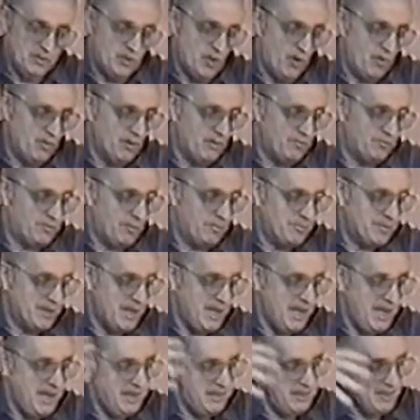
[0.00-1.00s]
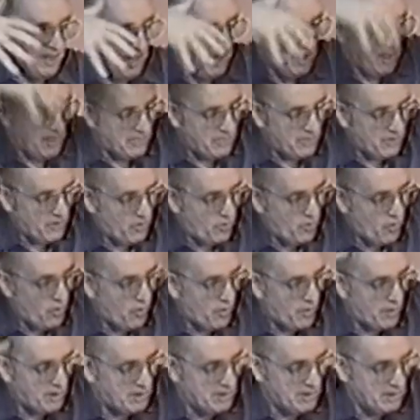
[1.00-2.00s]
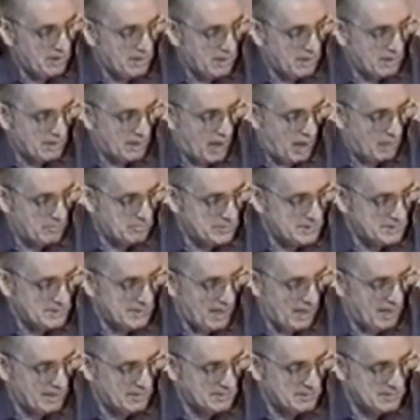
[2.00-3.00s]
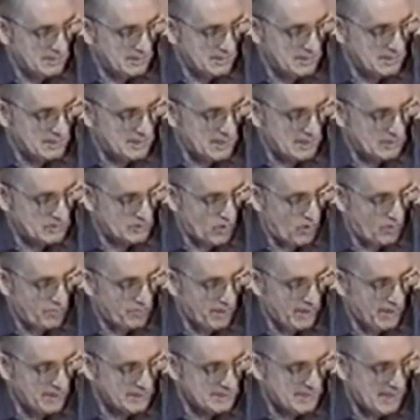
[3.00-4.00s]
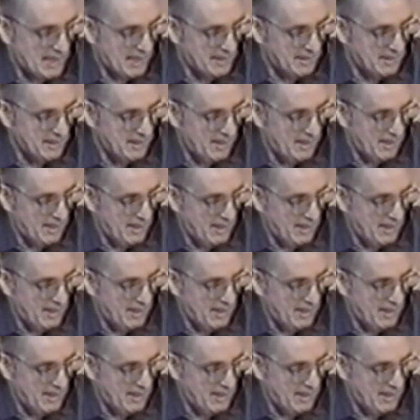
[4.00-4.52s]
Jonah from the heat, the gourd comes and sits over his head.